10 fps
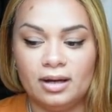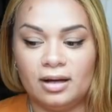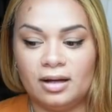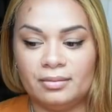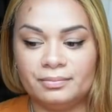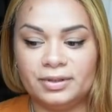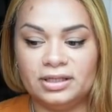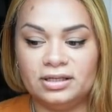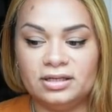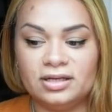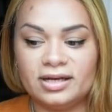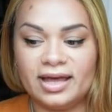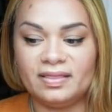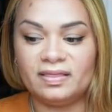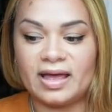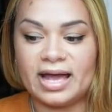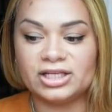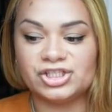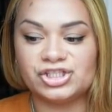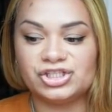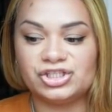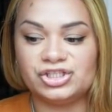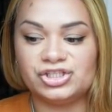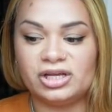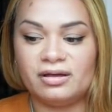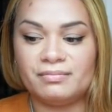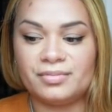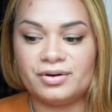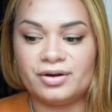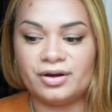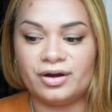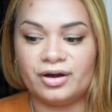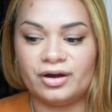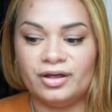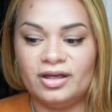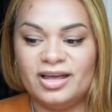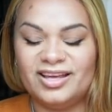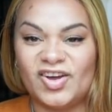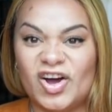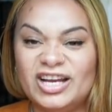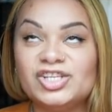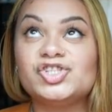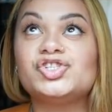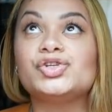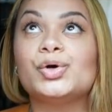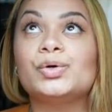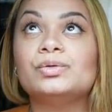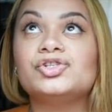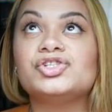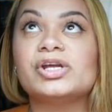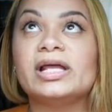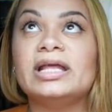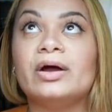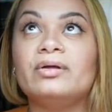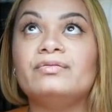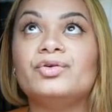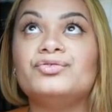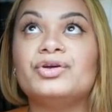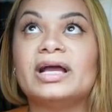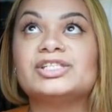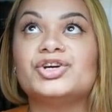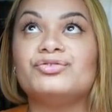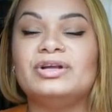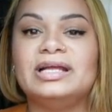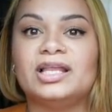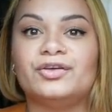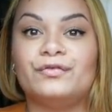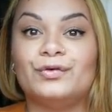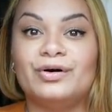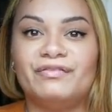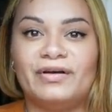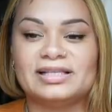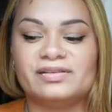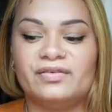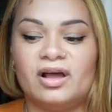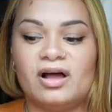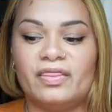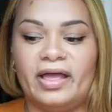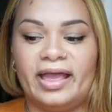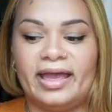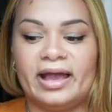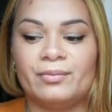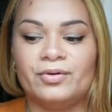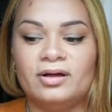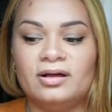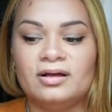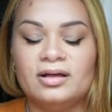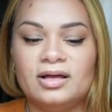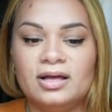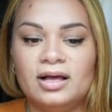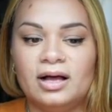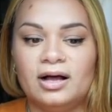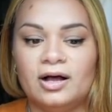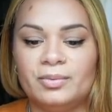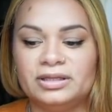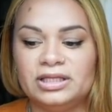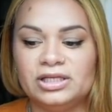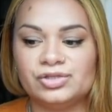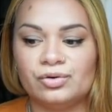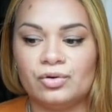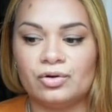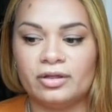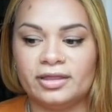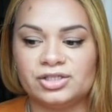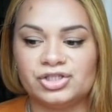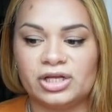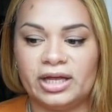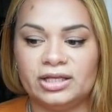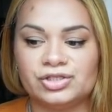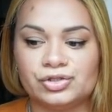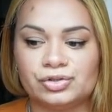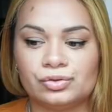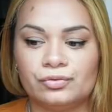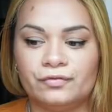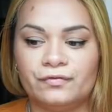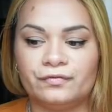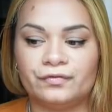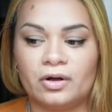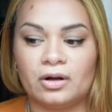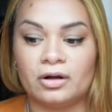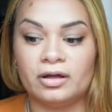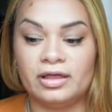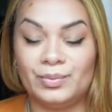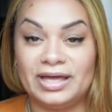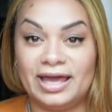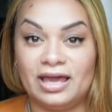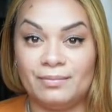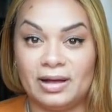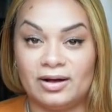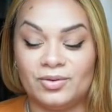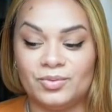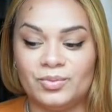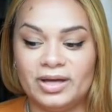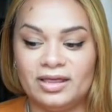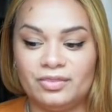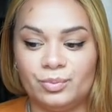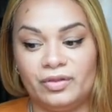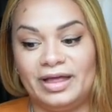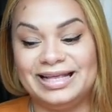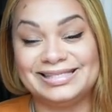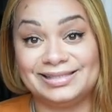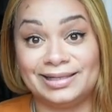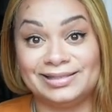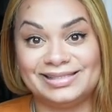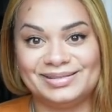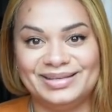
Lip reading: But look at that shimmer. Y'all, it is so shiny. I don't even know if you guys could really get the full effects of it on the camera. But these are all the shades so far that we came out with. Well, they sent